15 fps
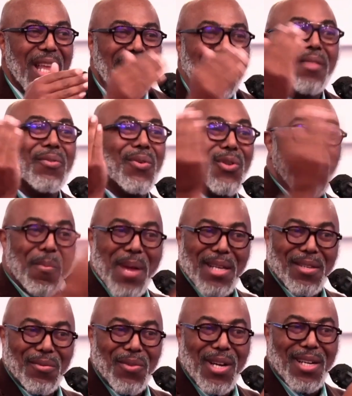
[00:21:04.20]
Ethel and go back to
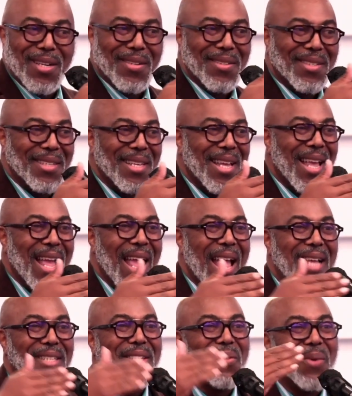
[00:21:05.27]
Rutgers. And
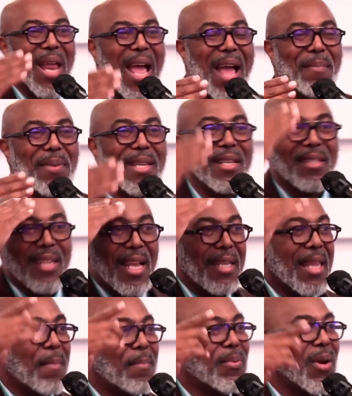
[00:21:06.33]
so what happened is
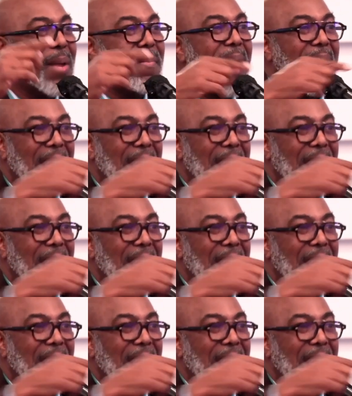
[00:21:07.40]
that brought it back.